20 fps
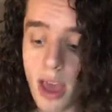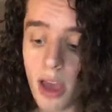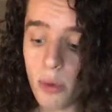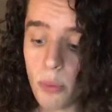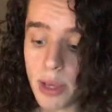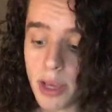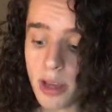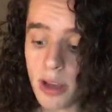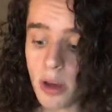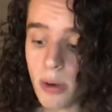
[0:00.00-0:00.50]

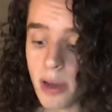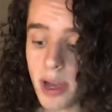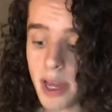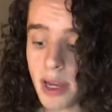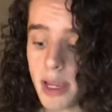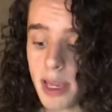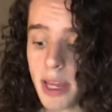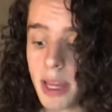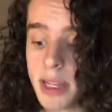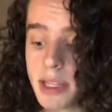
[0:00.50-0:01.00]
we can go ahead
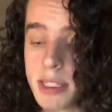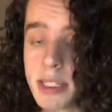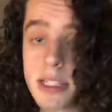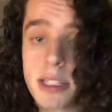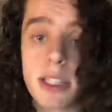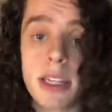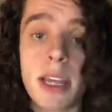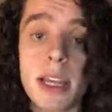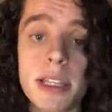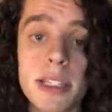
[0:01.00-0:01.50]
and get into
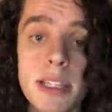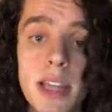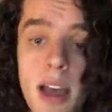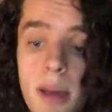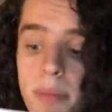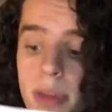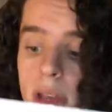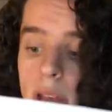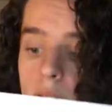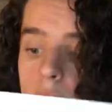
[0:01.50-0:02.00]
today's
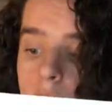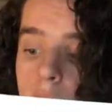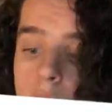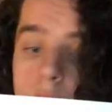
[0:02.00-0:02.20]
topic,